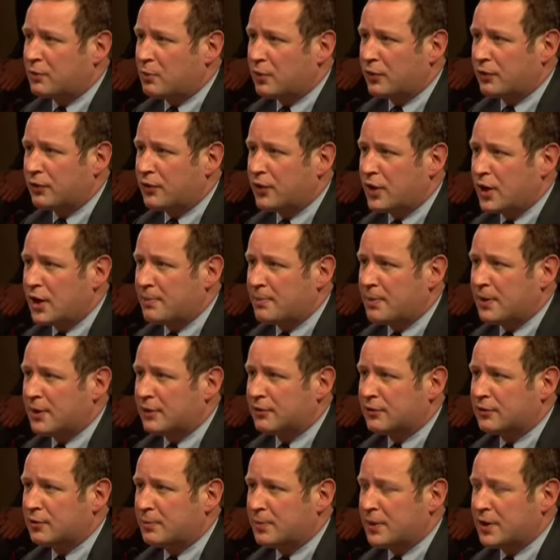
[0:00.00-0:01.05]
wants the
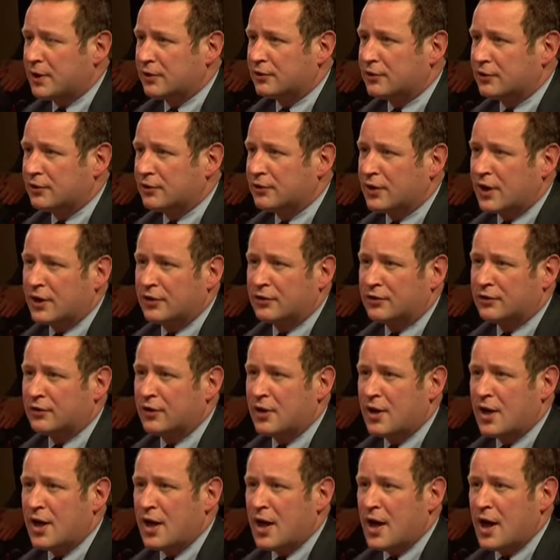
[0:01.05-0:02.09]
Olympics to be a success,
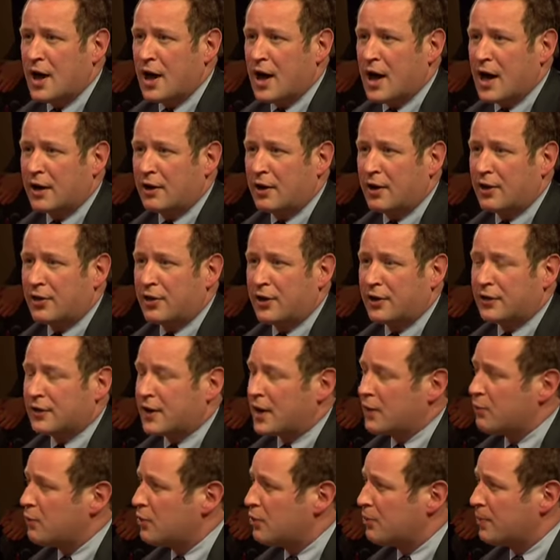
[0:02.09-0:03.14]
and I think
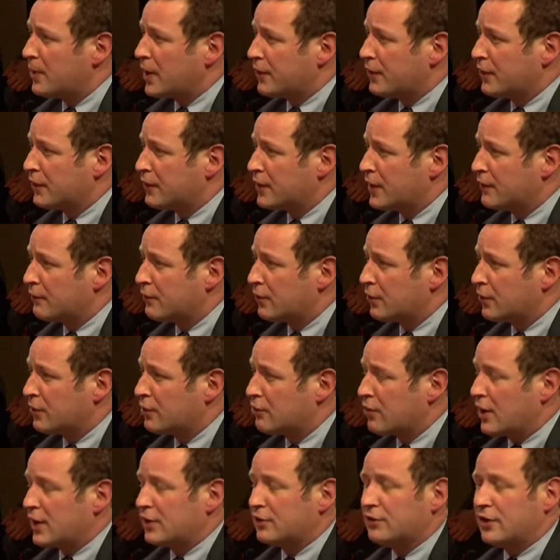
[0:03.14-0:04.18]
they will be. I think they've got a
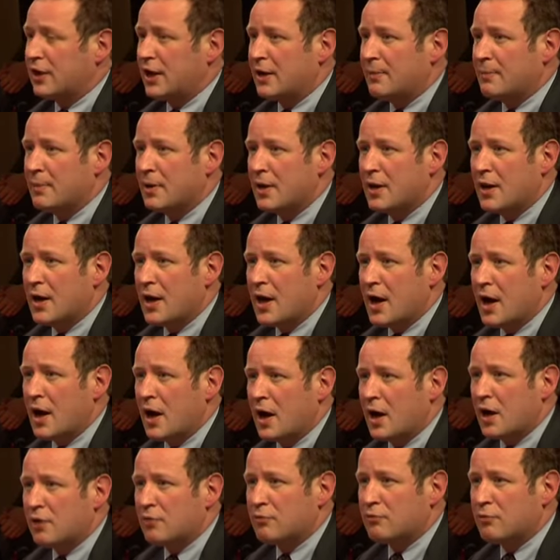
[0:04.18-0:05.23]
great team
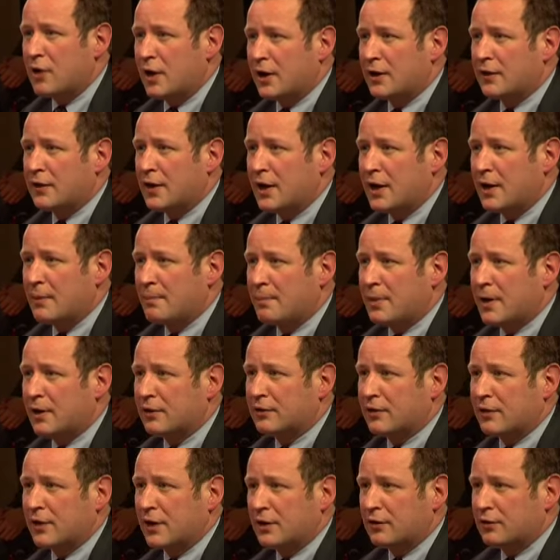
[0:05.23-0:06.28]
running the
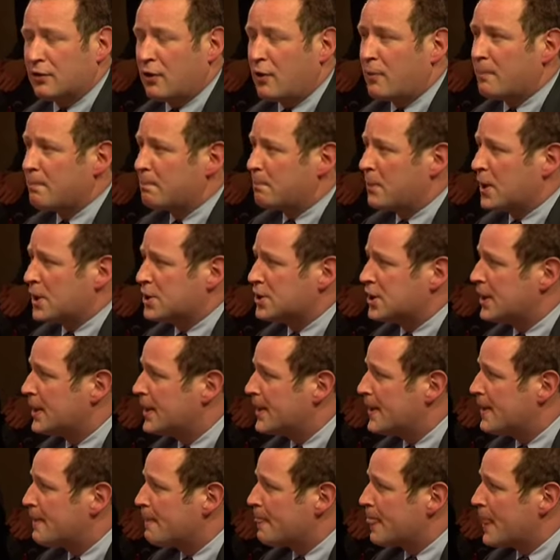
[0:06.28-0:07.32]
Olympics. I think it's on budget
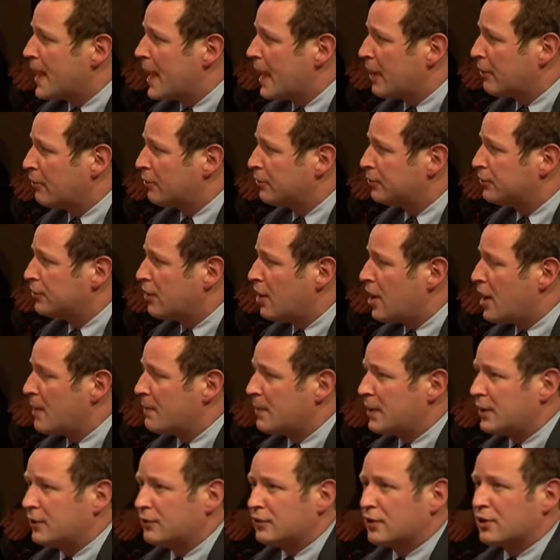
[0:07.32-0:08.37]
and on
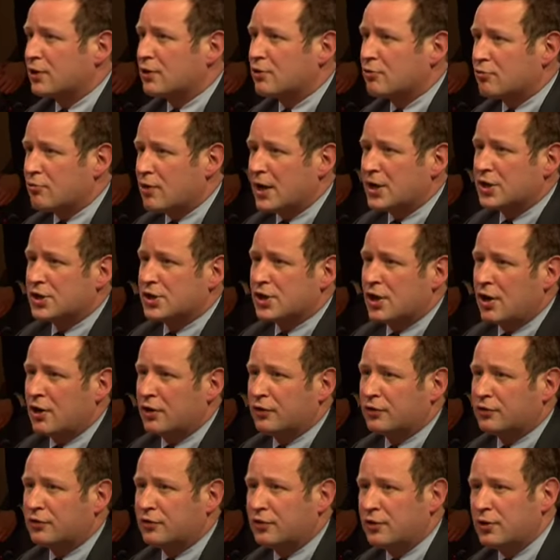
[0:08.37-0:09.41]
time, and it's a great
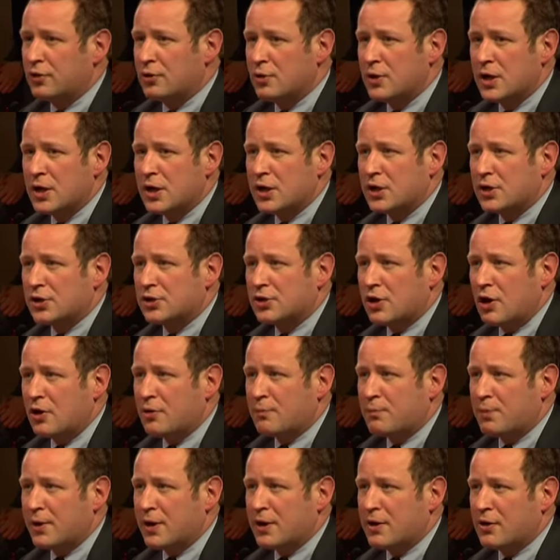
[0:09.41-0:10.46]
chance to show
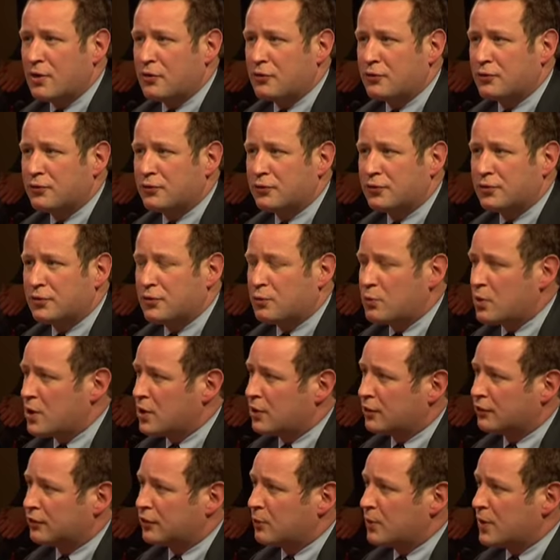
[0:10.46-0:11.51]
Britain off to the
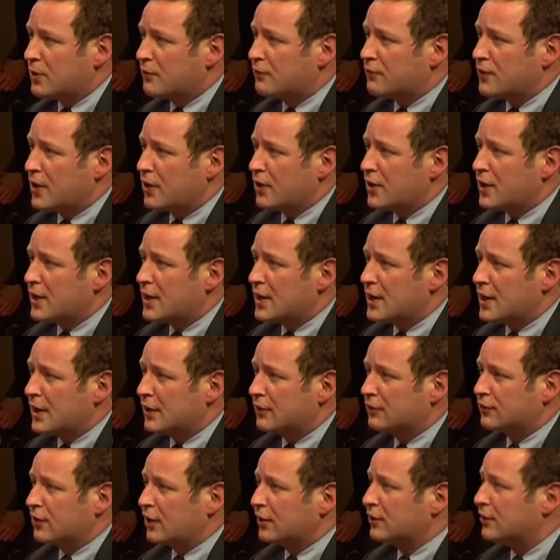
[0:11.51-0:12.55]
world. So we're very
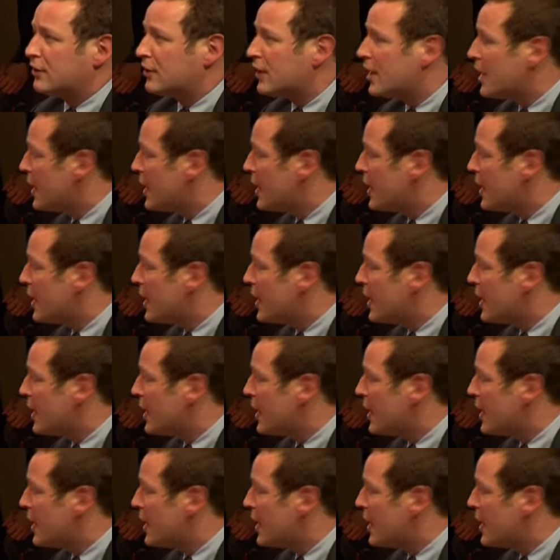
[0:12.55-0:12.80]
excited.